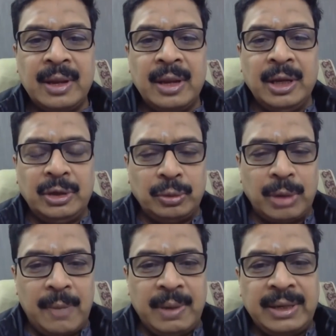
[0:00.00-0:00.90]
It should
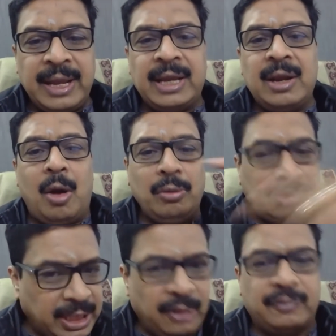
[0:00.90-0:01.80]
have been taken
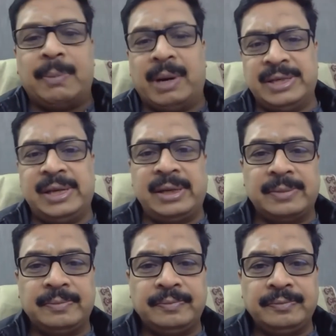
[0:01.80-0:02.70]
outside of the budget,